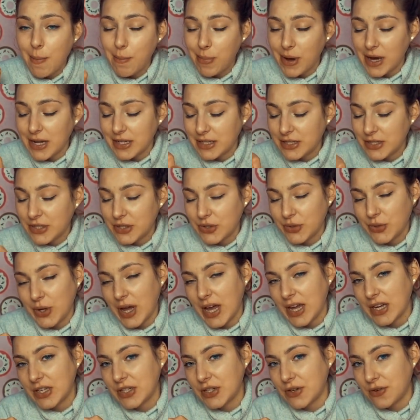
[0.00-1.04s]
but to
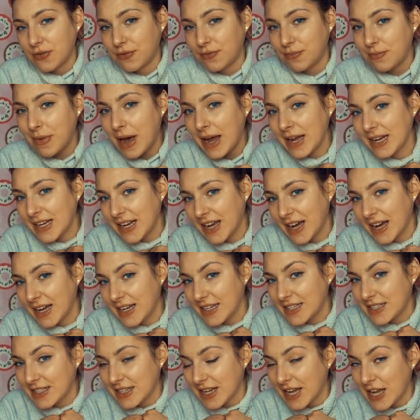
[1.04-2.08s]
end off my
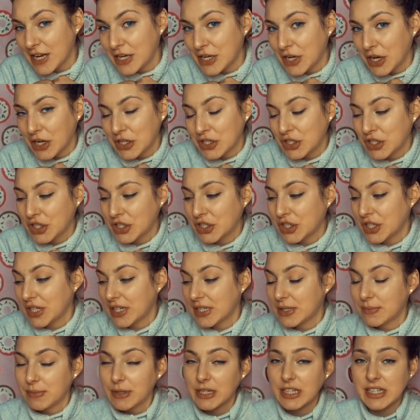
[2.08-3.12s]
night and not
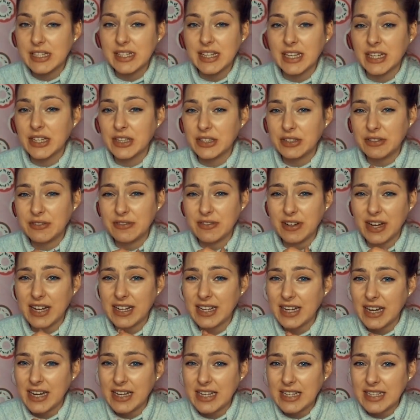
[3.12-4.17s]
Gigi's because I couldn't
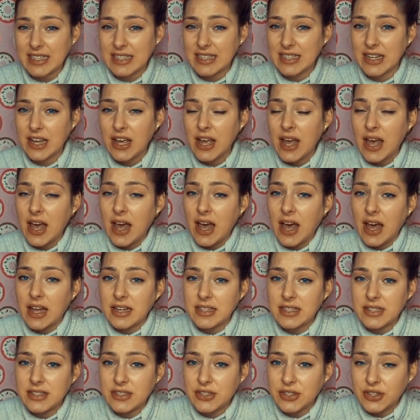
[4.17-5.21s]
find any
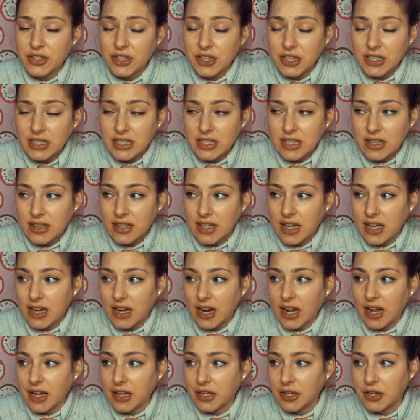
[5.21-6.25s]
dessert
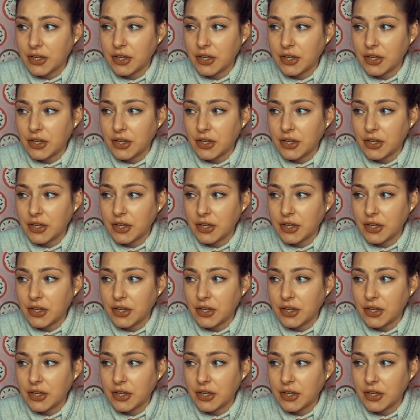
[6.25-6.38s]
that I